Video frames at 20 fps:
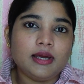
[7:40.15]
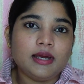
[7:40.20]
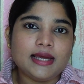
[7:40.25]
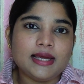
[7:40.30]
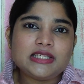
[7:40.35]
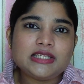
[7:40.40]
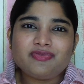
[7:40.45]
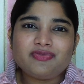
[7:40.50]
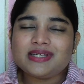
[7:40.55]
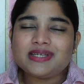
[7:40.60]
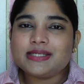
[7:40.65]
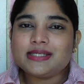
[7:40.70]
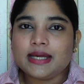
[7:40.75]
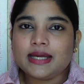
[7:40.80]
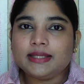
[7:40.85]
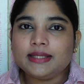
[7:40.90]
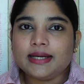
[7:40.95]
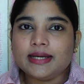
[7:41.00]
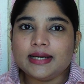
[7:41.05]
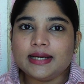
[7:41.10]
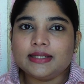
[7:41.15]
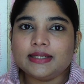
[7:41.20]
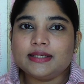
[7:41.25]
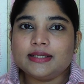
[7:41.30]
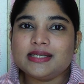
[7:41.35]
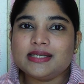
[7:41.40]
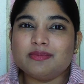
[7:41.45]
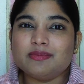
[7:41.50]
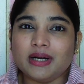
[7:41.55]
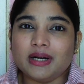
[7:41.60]
Hence, we say that it
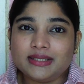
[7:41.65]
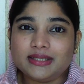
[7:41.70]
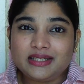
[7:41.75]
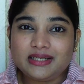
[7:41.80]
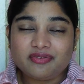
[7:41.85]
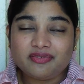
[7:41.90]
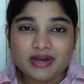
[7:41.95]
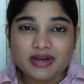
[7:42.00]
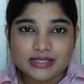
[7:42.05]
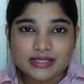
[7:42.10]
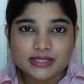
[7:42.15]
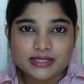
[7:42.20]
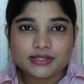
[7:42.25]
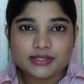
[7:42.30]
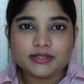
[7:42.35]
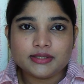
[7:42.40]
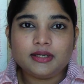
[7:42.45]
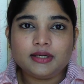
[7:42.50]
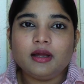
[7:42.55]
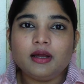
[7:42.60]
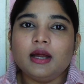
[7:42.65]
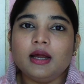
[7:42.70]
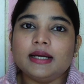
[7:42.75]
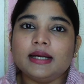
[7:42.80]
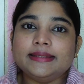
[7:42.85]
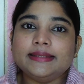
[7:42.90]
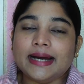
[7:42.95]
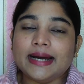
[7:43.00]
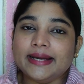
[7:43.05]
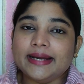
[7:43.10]
is multifaceted,
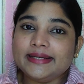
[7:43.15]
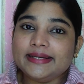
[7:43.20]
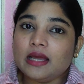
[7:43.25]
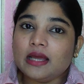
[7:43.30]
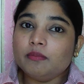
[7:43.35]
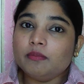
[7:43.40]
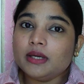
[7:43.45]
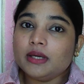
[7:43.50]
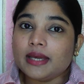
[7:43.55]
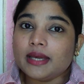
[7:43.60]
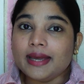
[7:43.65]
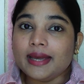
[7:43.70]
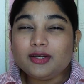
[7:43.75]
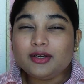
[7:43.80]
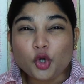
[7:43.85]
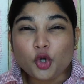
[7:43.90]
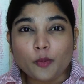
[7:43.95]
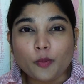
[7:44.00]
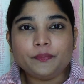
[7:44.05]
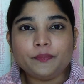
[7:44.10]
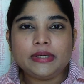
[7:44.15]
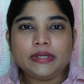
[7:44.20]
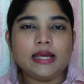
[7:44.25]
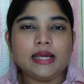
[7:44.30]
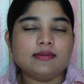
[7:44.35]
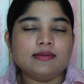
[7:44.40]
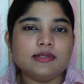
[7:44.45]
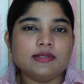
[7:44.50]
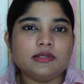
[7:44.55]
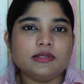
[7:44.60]
dynamic, and
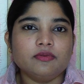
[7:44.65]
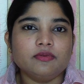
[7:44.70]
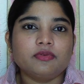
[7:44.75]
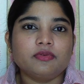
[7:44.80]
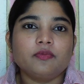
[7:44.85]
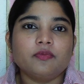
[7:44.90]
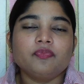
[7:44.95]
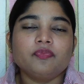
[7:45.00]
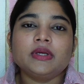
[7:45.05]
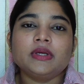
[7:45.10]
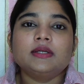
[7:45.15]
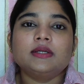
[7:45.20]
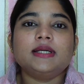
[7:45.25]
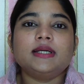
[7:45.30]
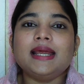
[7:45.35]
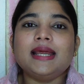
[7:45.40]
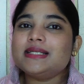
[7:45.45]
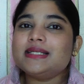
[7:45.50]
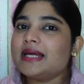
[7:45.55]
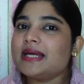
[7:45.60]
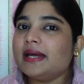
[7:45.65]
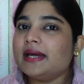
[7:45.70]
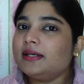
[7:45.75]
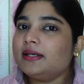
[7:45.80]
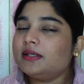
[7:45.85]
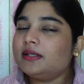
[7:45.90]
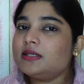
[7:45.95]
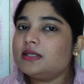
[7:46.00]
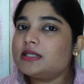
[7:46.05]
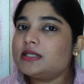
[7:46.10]
comprehensive. The next
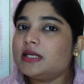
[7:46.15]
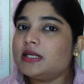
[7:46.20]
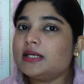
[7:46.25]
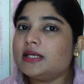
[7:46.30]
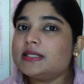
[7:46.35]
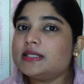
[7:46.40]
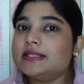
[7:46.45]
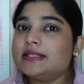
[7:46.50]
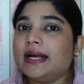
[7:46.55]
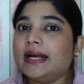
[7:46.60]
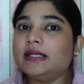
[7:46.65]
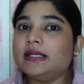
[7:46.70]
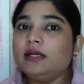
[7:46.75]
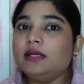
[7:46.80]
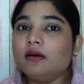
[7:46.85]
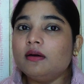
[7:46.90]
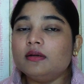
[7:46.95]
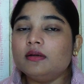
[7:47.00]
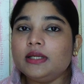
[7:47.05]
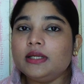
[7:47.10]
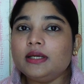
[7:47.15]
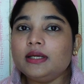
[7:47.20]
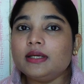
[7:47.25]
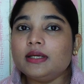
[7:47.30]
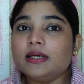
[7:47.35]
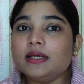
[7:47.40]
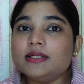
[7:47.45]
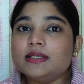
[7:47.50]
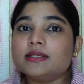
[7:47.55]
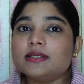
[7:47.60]
characteristic is that
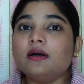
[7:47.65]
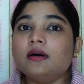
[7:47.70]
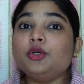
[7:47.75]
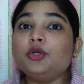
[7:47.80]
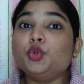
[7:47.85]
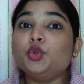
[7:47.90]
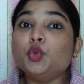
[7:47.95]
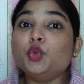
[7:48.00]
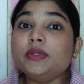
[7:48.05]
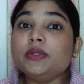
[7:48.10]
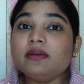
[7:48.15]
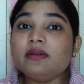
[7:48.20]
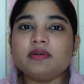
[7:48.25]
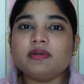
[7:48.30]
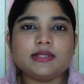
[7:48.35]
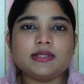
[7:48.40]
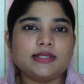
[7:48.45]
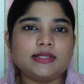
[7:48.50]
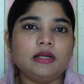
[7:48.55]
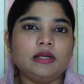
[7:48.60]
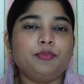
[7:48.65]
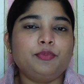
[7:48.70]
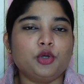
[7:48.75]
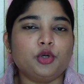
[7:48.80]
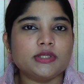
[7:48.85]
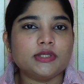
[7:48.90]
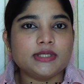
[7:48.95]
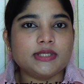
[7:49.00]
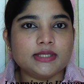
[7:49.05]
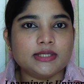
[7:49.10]
learning is a universal
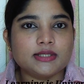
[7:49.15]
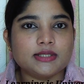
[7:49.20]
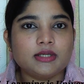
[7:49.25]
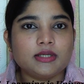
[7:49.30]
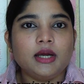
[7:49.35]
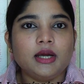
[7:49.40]
process.